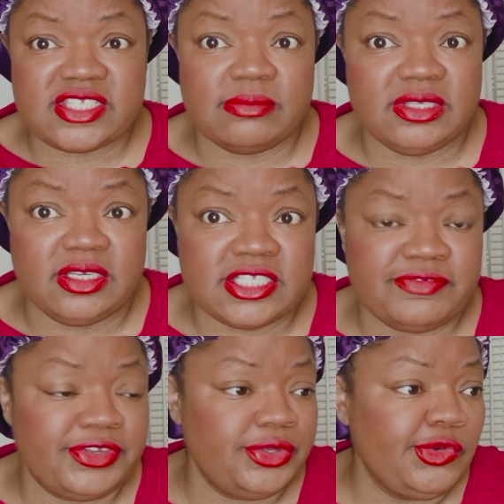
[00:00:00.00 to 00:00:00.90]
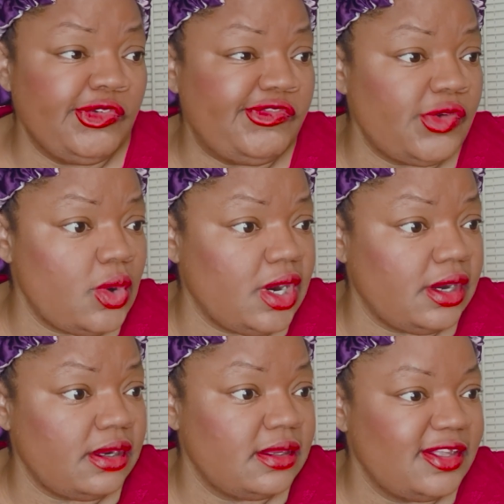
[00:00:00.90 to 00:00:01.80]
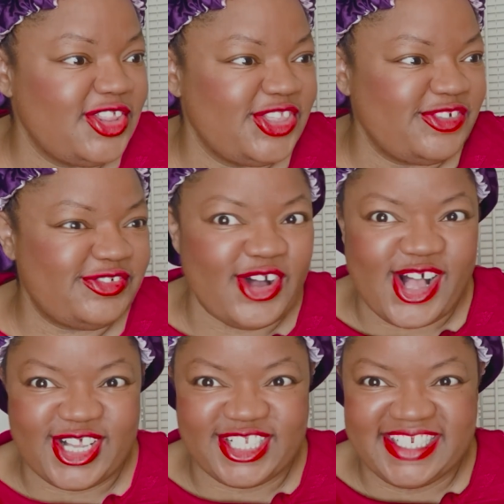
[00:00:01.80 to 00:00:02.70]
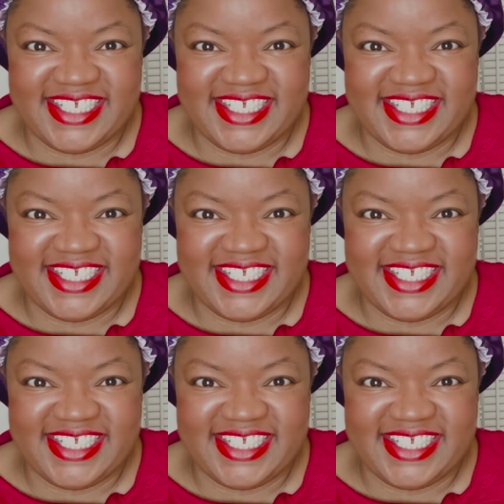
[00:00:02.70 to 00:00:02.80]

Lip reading: looks for you for the fall.